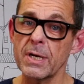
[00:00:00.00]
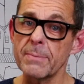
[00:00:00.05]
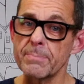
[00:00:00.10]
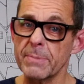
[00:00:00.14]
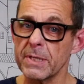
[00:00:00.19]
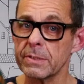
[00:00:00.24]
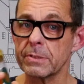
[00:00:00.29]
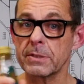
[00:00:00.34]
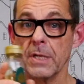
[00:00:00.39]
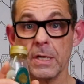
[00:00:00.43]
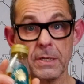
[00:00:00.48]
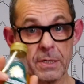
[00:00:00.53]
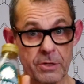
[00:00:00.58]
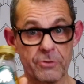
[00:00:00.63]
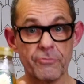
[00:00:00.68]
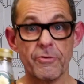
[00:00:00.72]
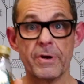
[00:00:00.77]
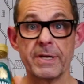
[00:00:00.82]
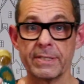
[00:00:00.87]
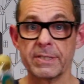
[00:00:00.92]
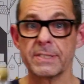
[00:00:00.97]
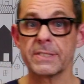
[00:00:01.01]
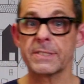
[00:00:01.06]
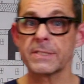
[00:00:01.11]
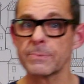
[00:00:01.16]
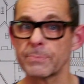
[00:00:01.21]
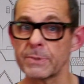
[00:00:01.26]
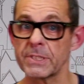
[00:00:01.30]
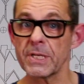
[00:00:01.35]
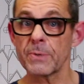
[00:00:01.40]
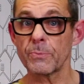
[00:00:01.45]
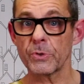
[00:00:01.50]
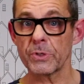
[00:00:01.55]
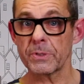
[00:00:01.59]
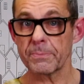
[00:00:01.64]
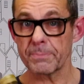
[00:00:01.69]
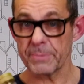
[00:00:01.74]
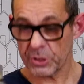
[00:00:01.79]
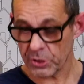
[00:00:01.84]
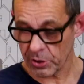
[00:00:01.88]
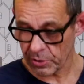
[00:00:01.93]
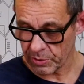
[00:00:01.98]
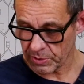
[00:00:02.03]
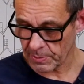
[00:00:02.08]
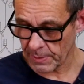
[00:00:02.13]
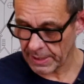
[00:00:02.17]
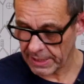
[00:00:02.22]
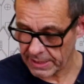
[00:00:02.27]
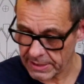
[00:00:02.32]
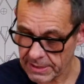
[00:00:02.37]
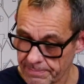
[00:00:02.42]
but don't go crazy because we don't want it to be too sweet.